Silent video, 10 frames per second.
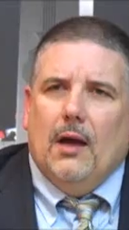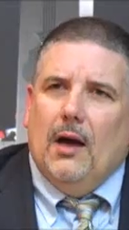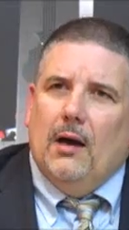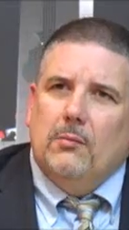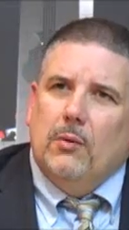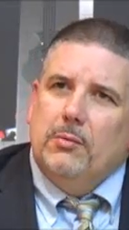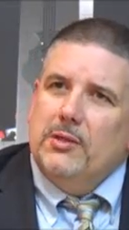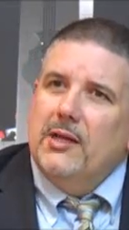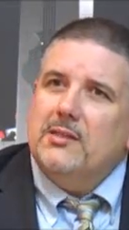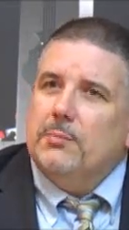Uh, what
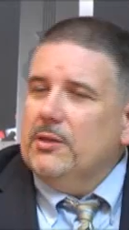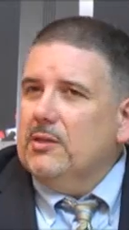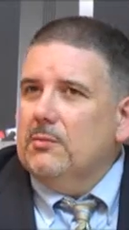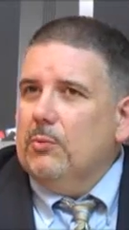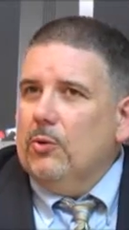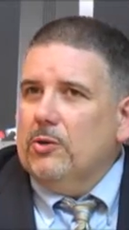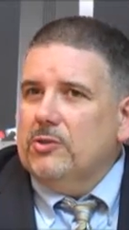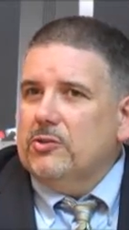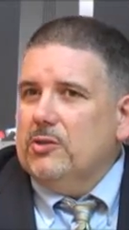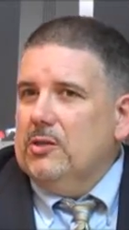we'd like to bring to the board
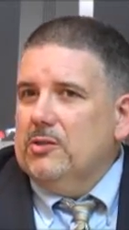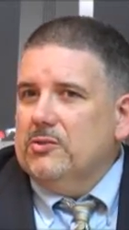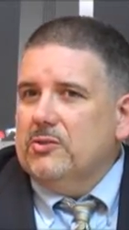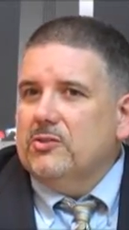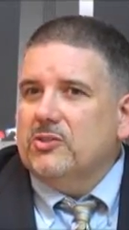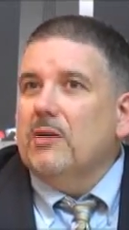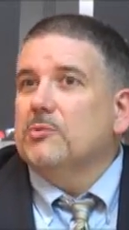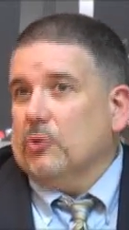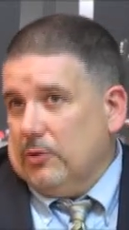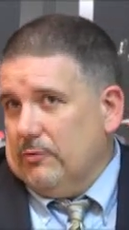is, is
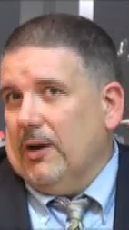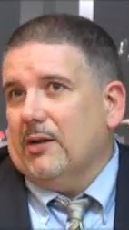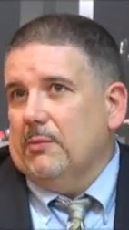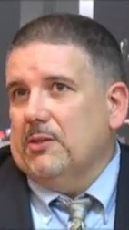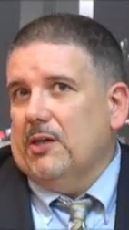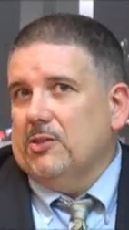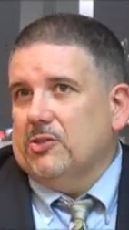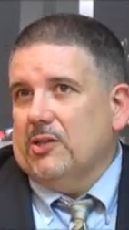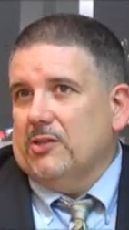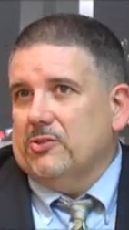some sort of
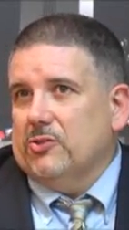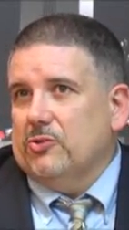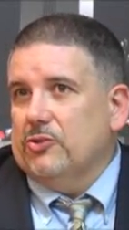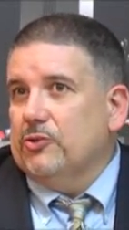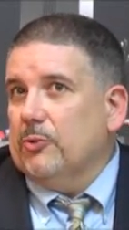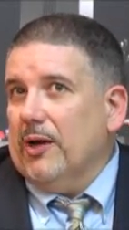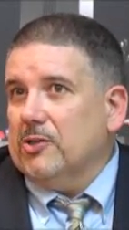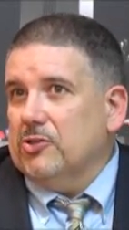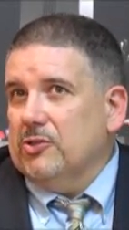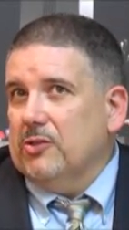recommendation as to the
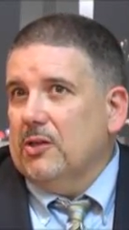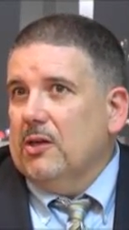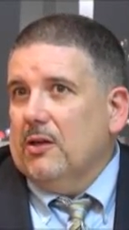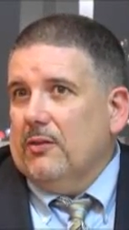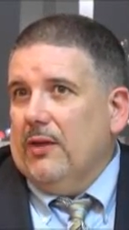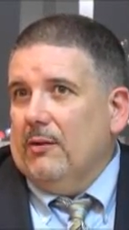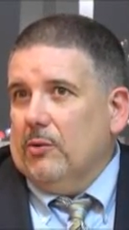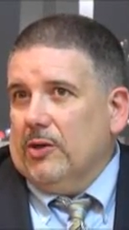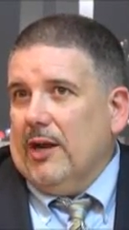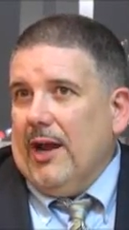direction that
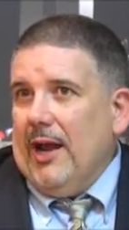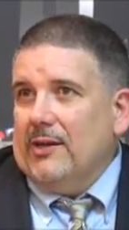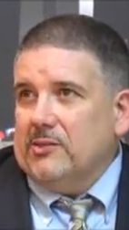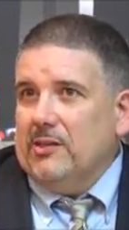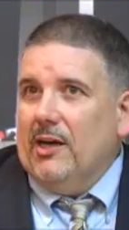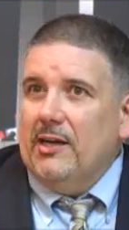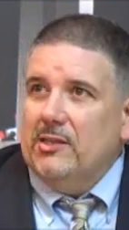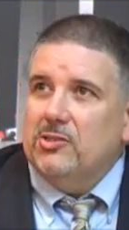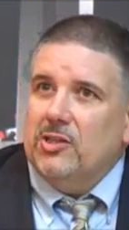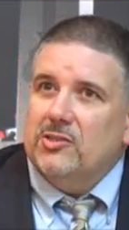we're going to ask the
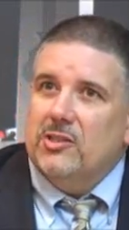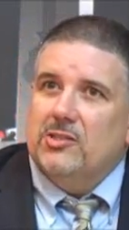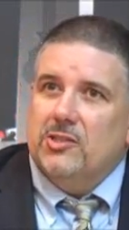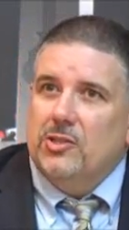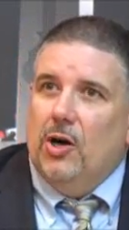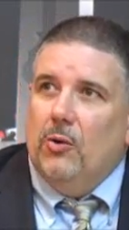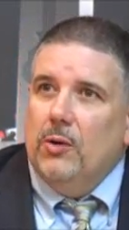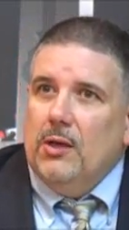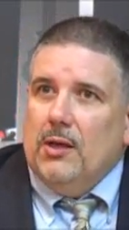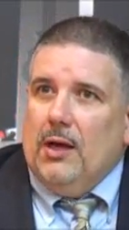IHSA to go.
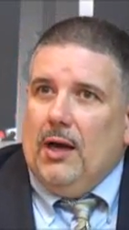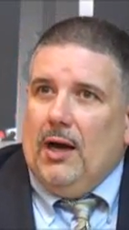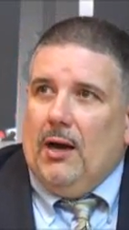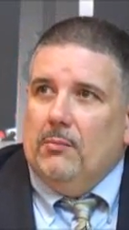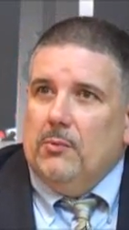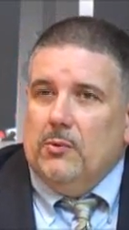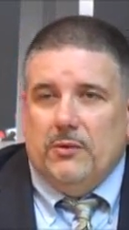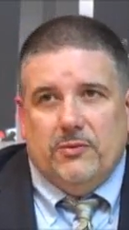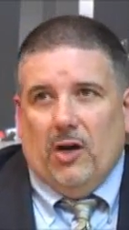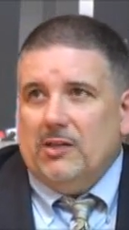Um,
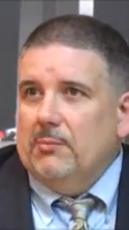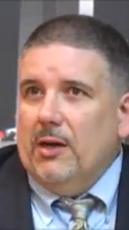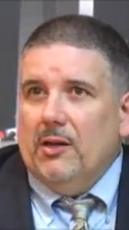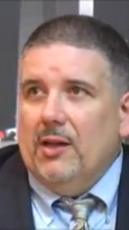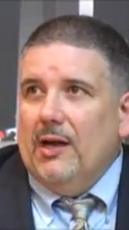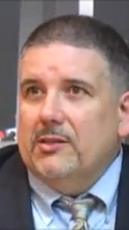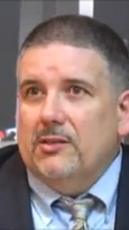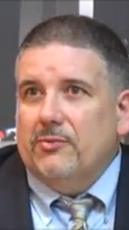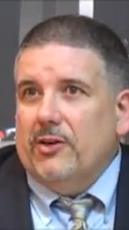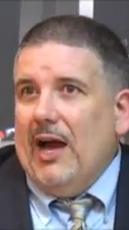we've talked about a lot of
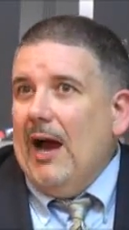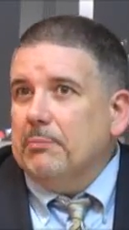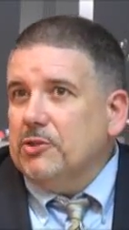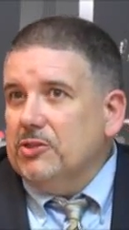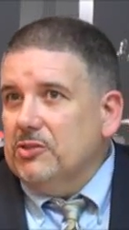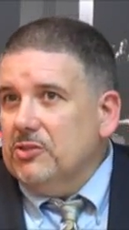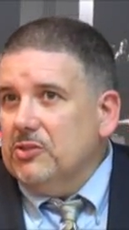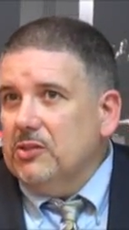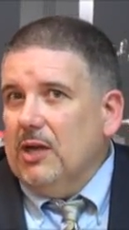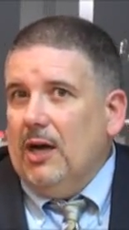different
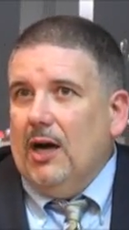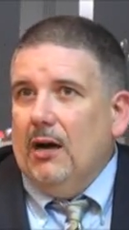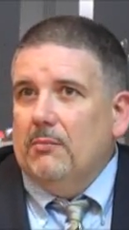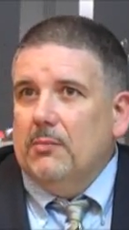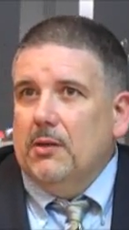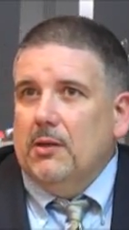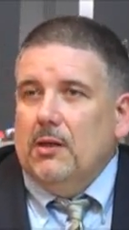options. Um,